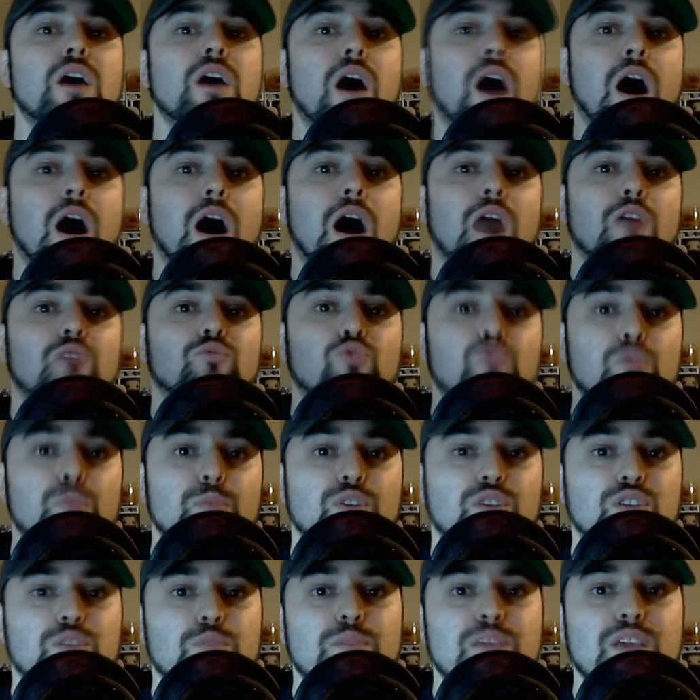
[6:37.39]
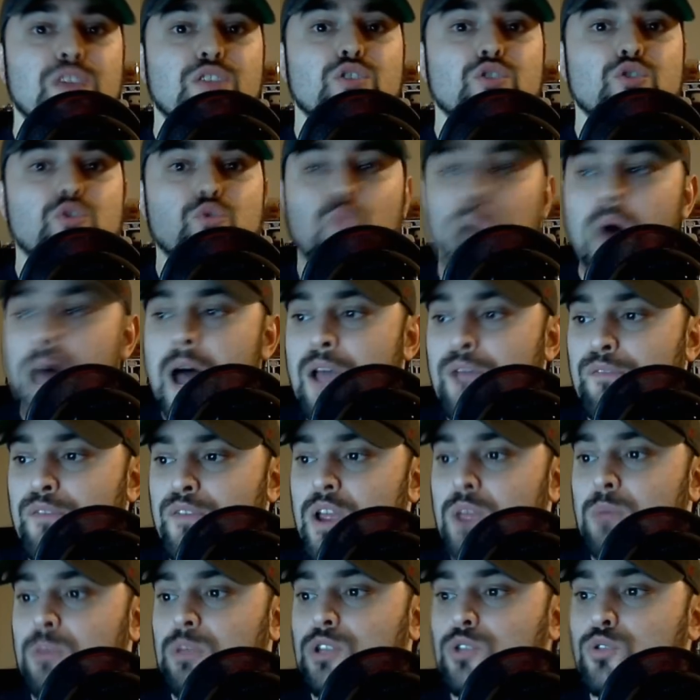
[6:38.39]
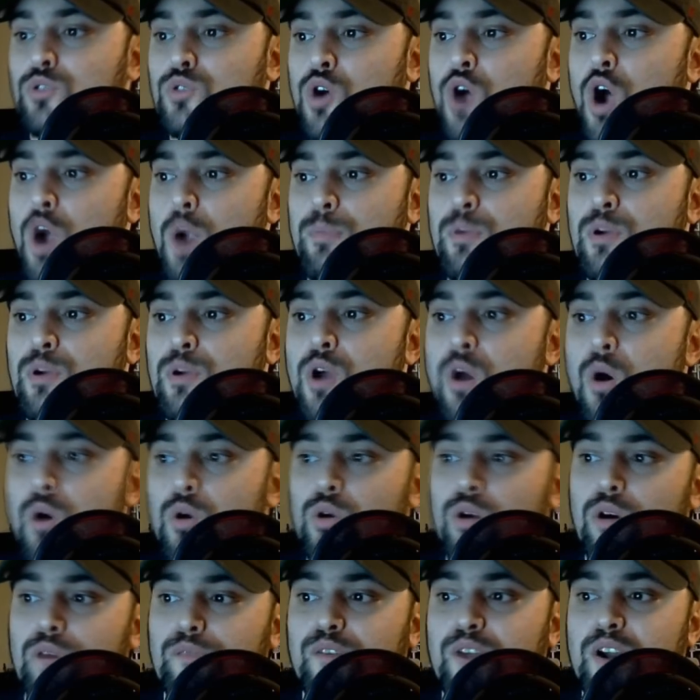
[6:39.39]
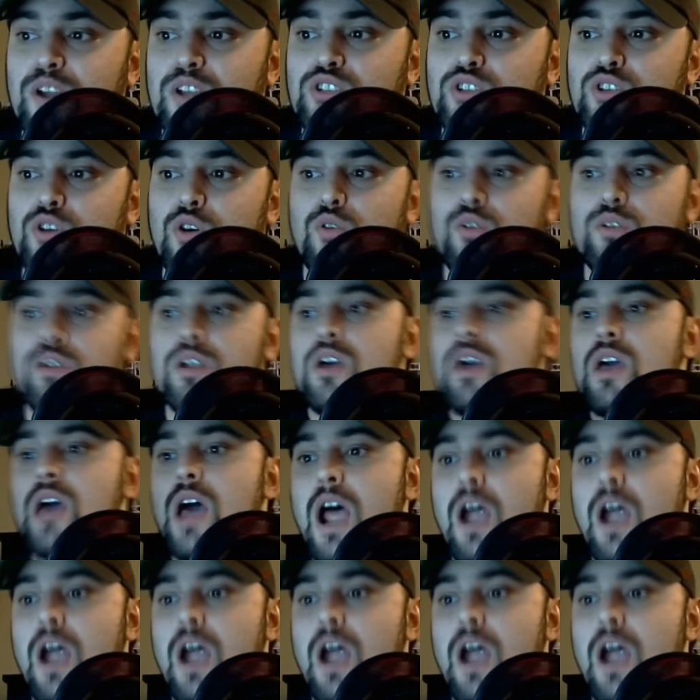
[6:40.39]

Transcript: uh, rumored to be the new Wyatt family. Luke Harper going off on his own.